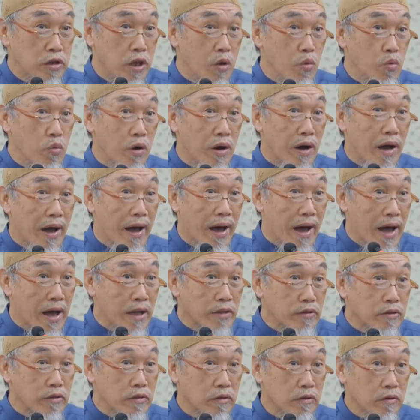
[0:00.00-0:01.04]
They work
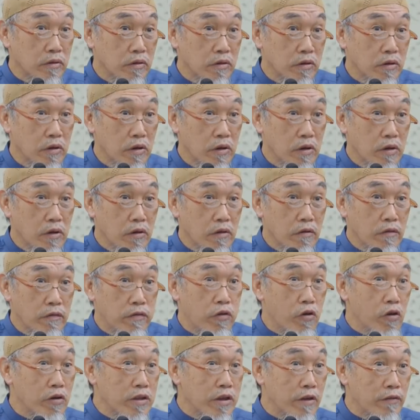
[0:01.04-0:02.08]
hard
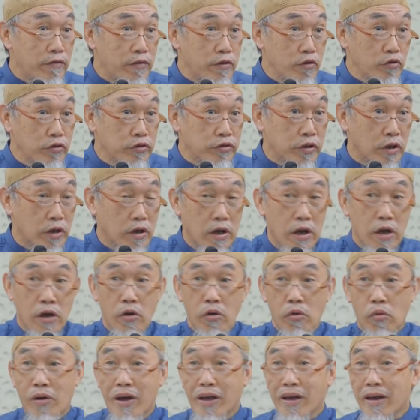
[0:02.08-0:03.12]
for their future.
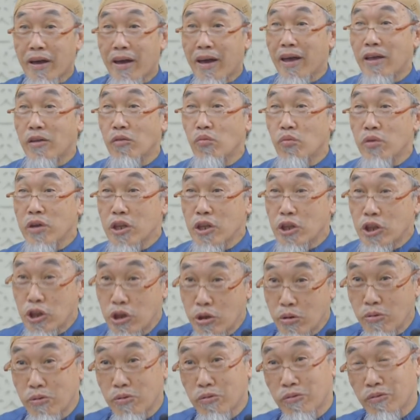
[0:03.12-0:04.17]
What can we
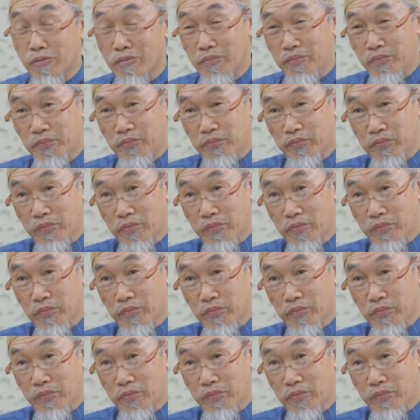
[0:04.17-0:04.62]
do?